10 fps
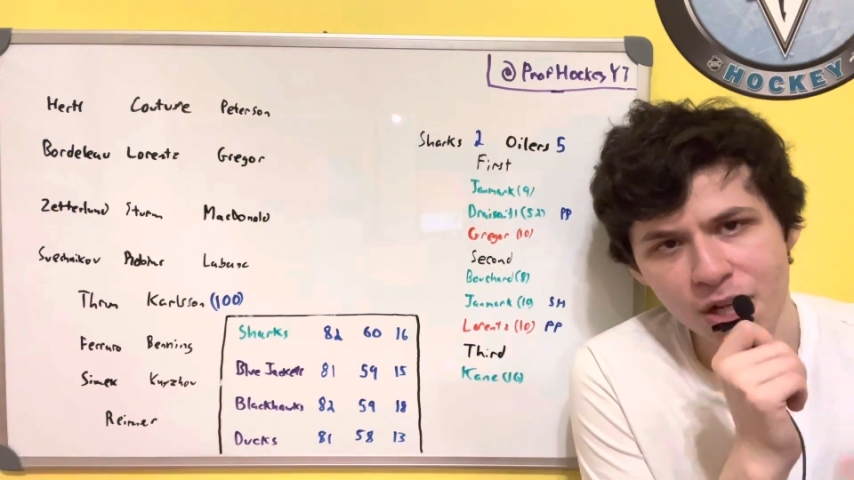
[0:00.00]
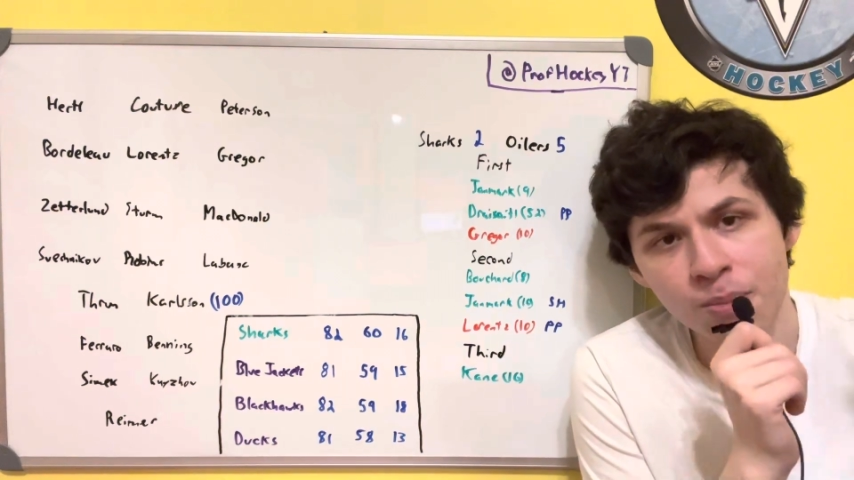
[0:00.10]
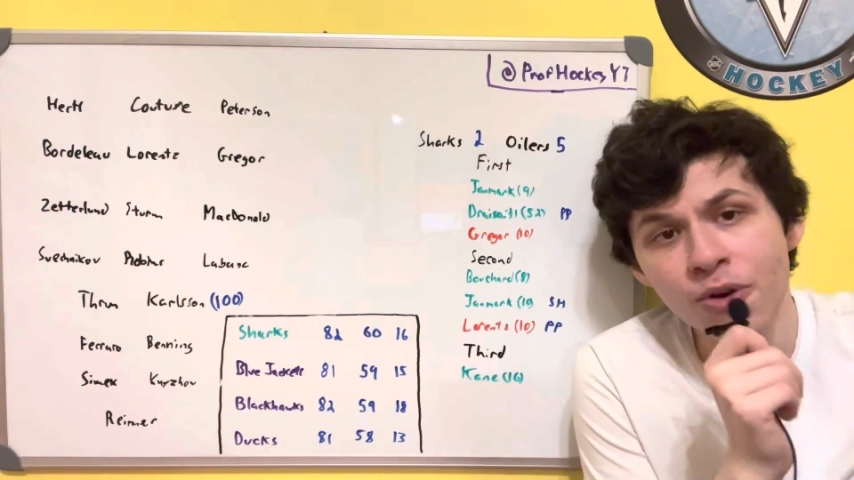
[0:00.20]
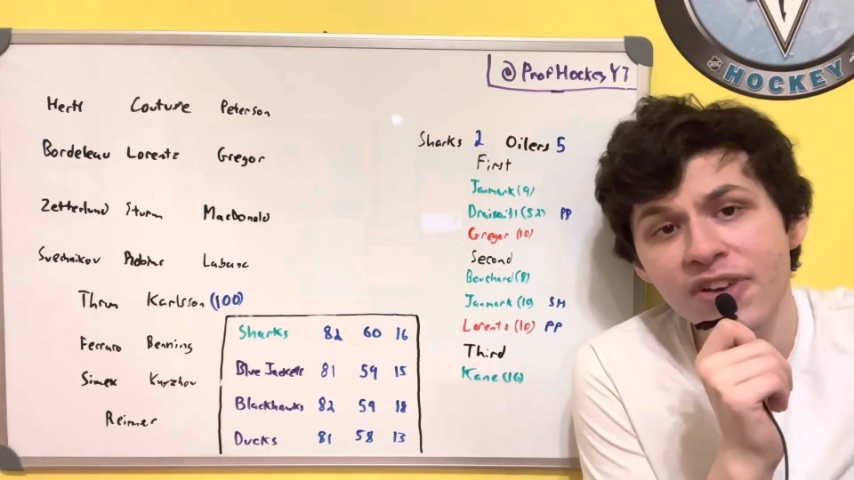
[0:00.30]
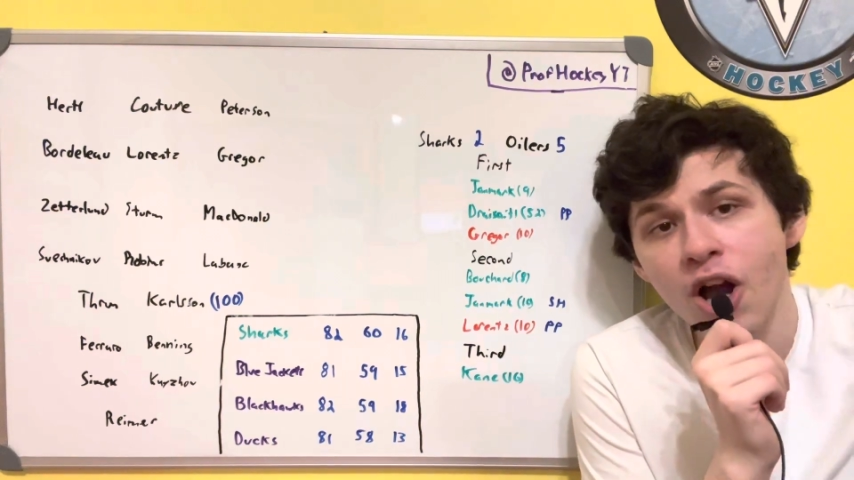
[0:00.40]

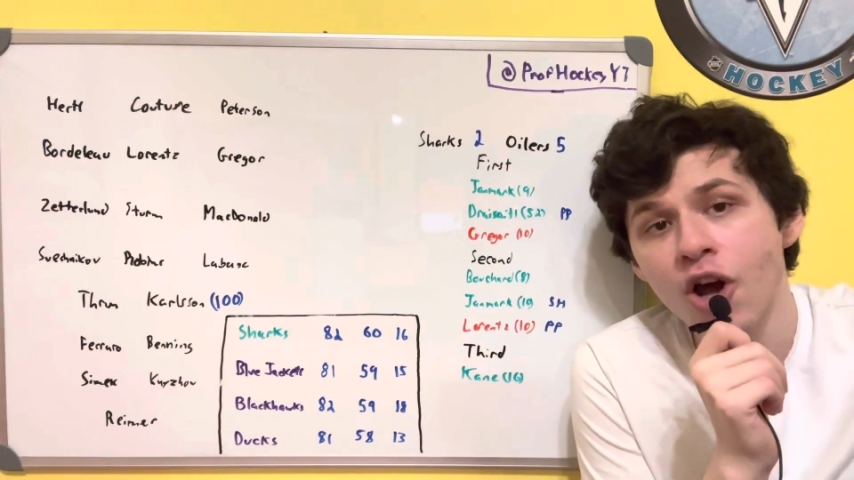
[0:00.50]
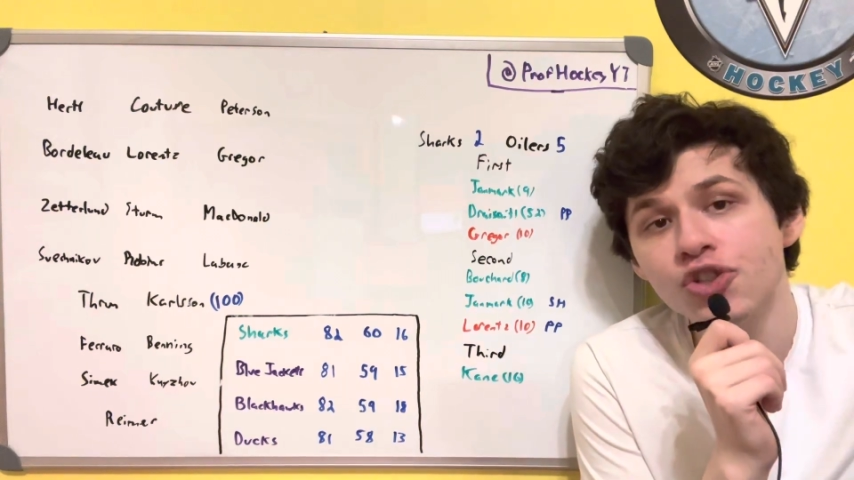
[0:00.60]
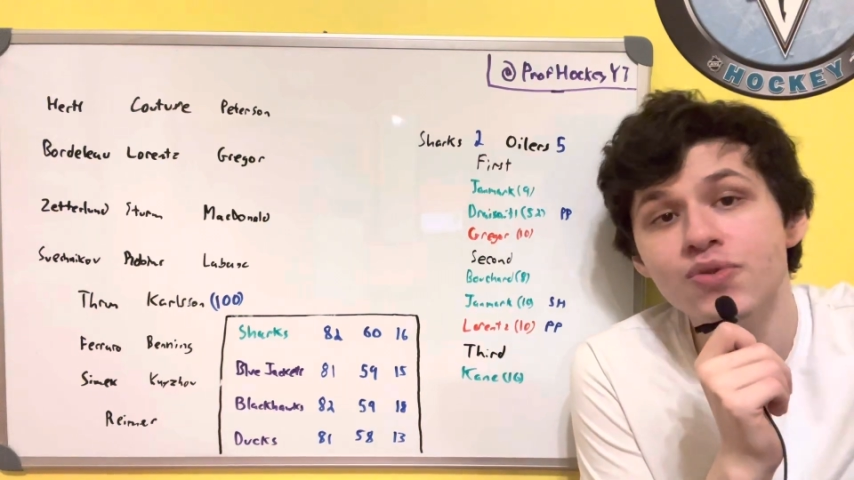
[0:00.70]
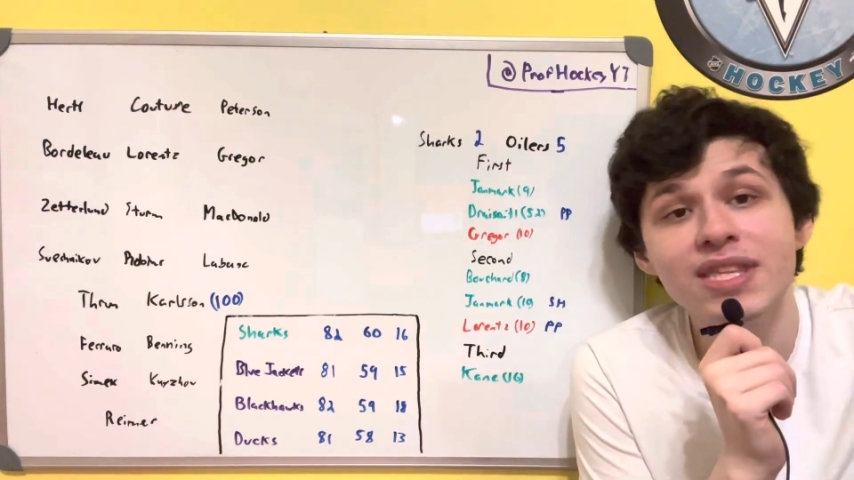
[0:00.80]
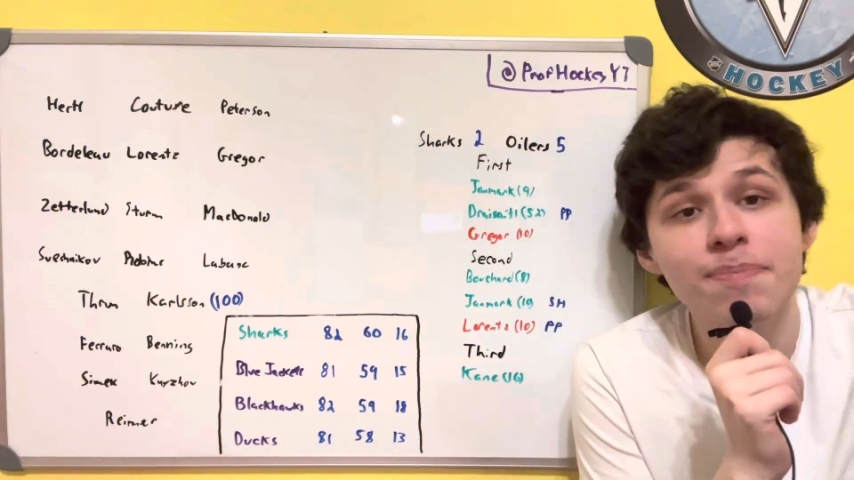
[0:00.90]
Moving on
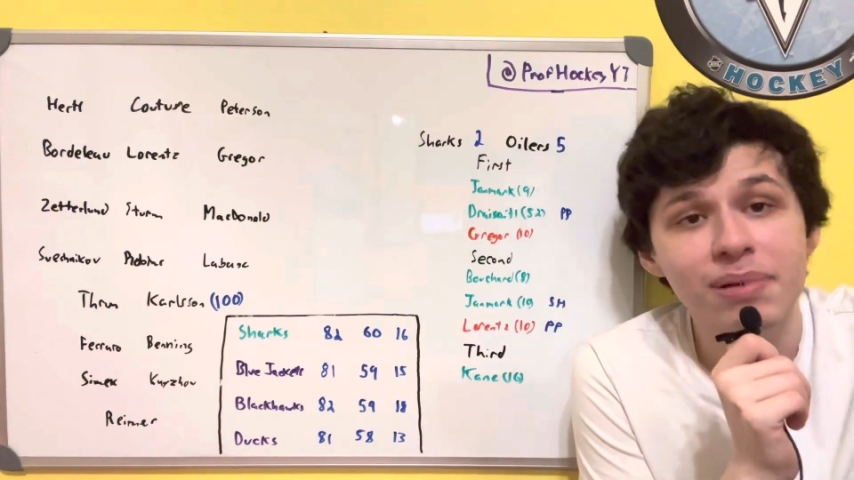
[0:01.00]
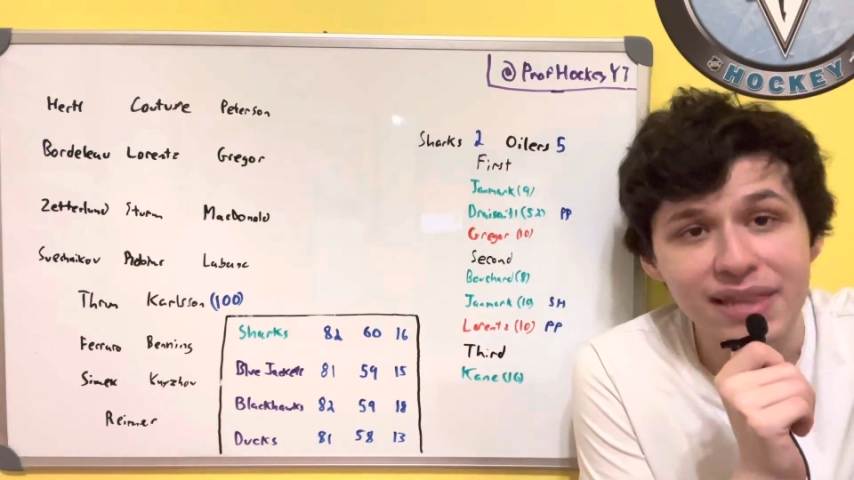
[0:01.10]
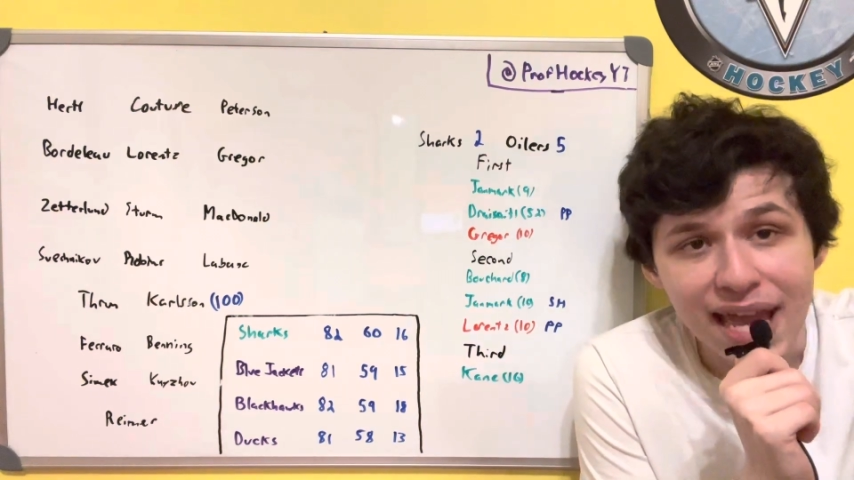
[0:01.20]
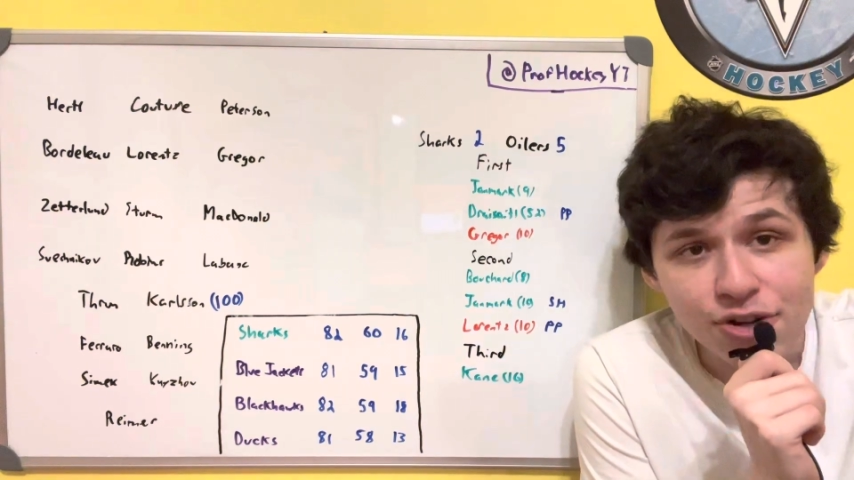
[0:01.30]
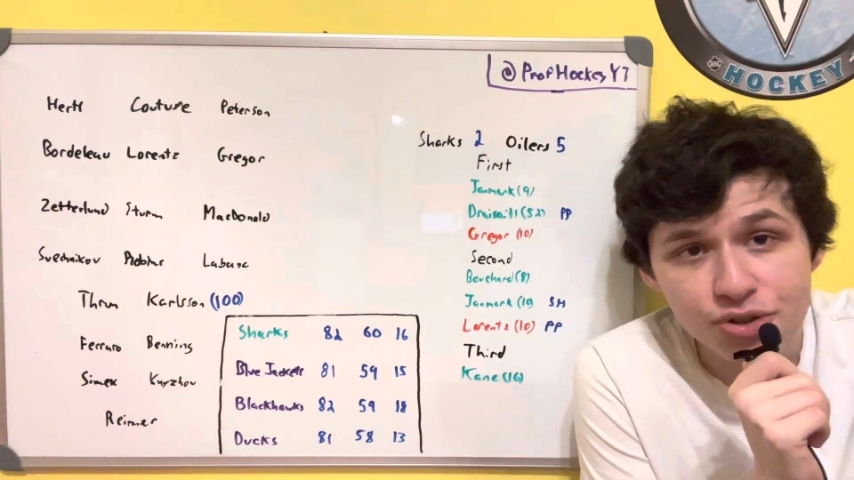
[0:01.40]
to the
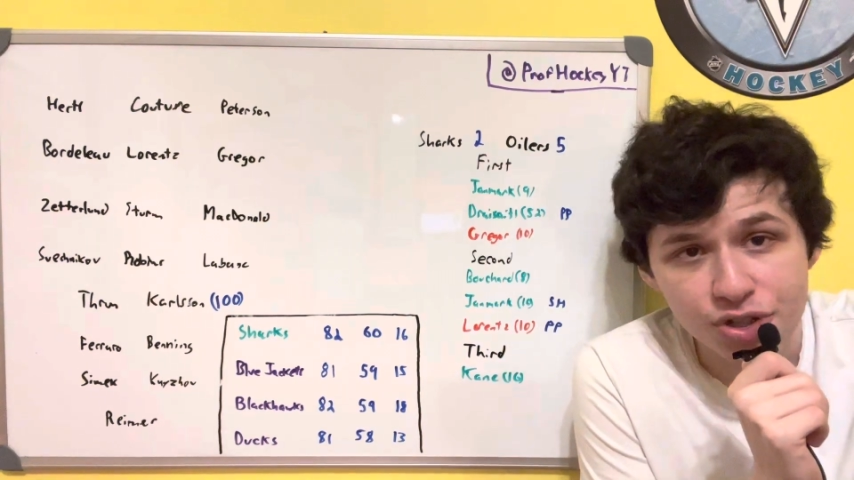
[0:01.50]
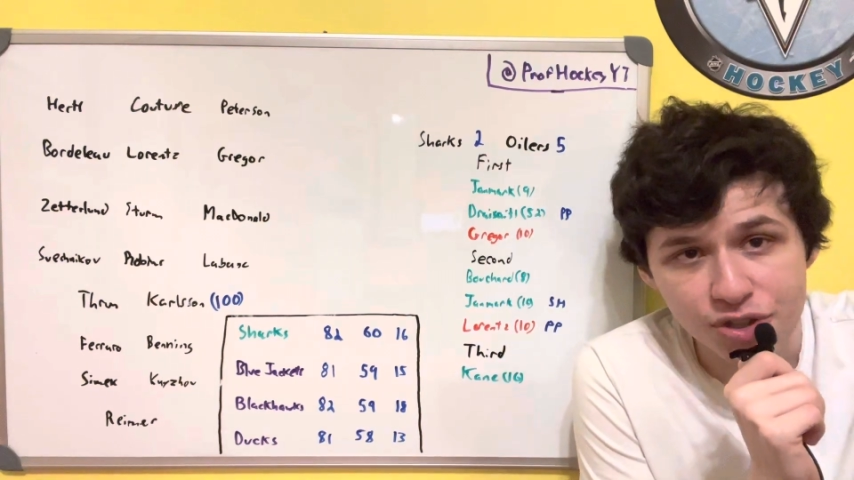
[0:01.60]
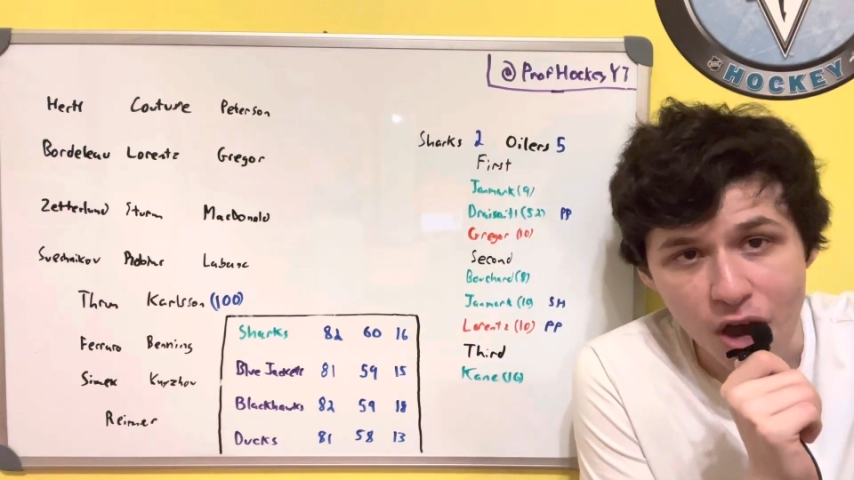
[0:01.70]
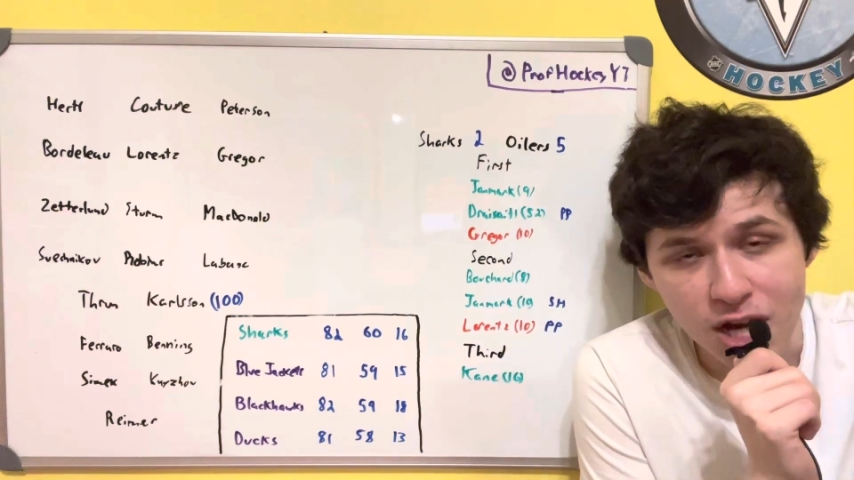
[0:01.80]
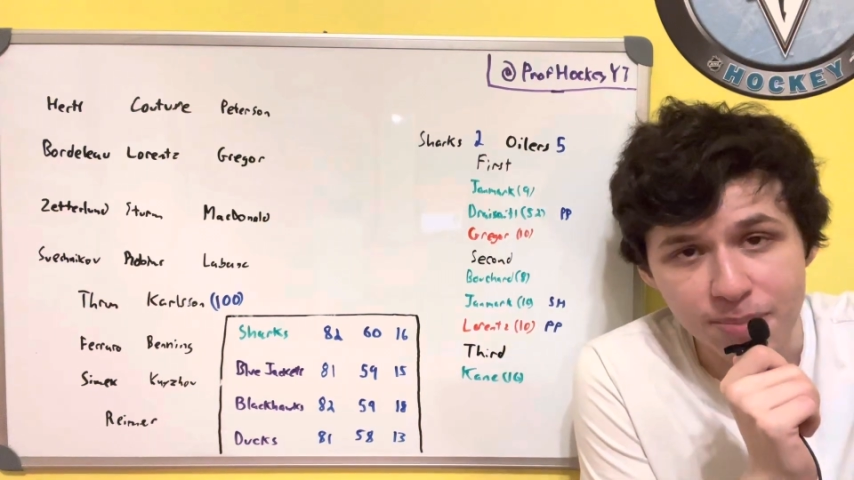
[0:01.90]
players to
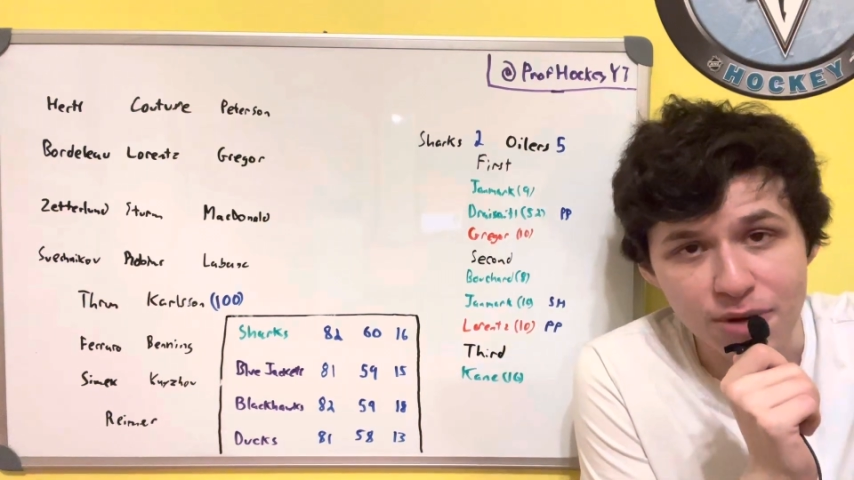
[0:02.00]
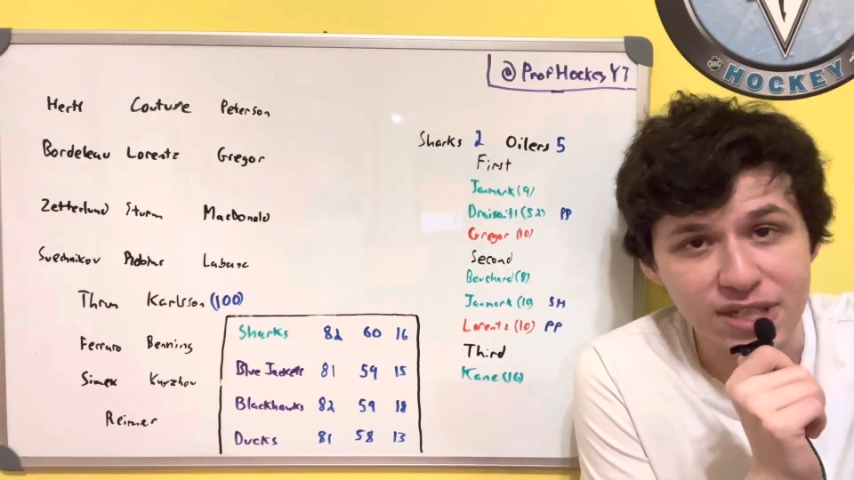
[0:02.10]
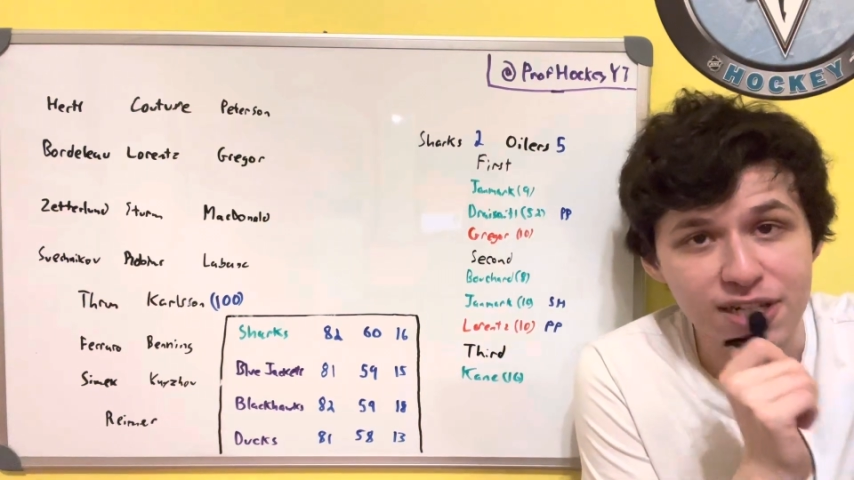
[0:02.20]
talk about